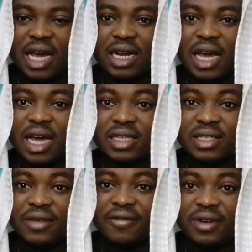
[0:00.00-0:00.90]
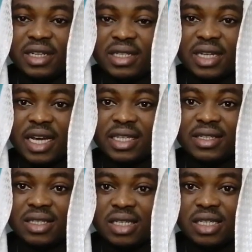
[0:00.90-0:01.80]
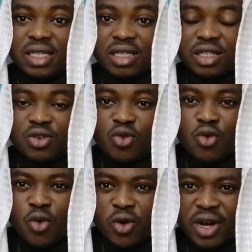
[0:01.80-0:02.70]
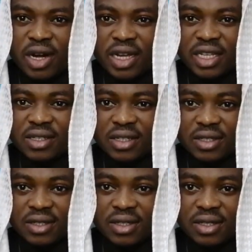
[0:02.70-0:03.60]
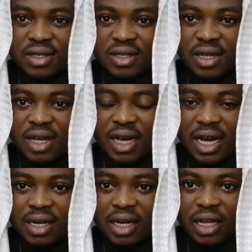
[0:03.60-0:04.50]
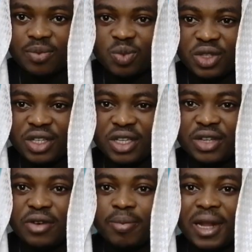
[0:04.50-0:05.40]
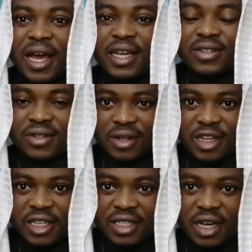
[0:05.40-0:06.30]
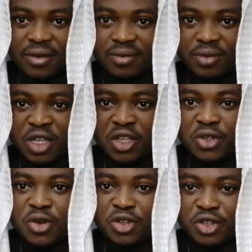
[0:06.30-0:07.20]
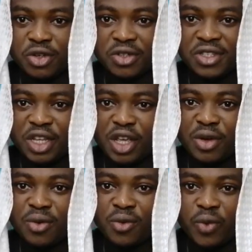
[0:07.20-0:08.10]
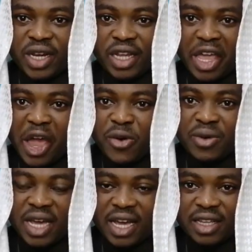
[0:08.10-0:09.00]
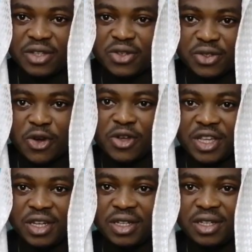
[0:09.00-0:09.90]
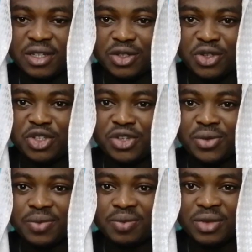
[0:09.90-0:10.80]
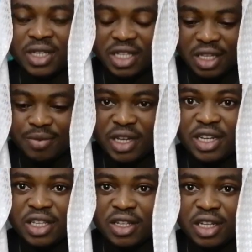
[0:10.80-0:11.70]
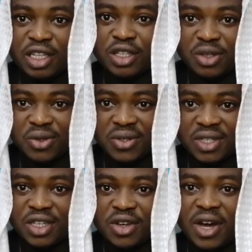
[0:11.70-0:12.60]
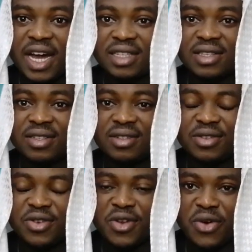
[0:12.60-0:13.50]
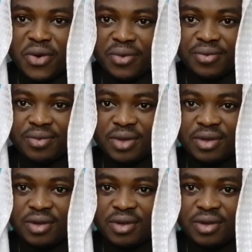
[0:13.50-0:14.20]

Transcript: An active listener is he who listens and then he replies later. So you don't see when the elder is talking to you. Immediately you see your heart. No.